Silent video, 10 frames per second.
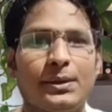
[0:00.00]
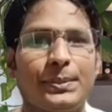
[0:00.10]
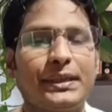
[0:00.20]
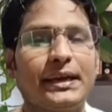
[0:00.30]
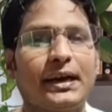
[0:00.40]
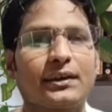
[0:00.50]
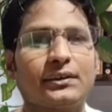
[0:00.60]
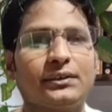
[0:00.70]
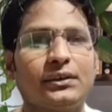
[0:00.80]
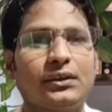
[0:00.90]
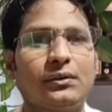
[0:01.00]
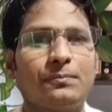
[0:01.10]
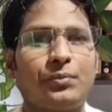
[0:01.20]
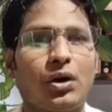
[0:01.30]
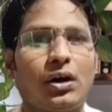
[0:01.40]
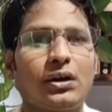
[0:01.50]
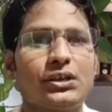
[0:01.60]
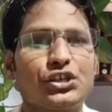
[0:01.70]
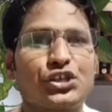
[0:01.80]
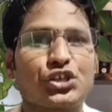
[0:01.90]
They are pa,
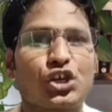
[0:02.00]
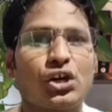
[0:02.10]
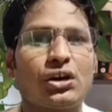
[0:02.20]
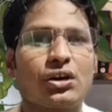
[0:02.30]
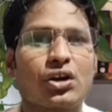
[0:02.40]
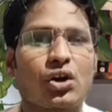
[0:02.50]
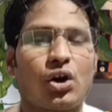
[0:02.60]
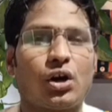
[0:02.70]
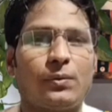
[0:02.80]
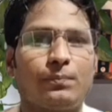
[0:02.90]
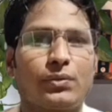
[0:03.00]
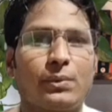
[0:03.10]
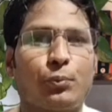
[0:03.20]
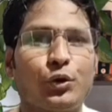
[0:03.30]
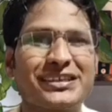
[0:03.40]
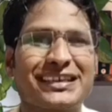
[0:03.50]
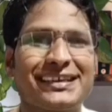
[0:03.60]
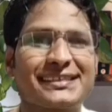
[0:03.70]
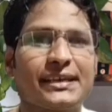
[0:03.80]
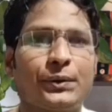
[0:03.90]
ta, ka,
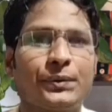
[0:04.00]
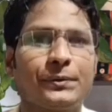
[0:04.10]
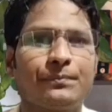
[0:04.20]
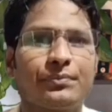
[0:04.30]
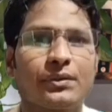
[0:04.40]
voiceless sound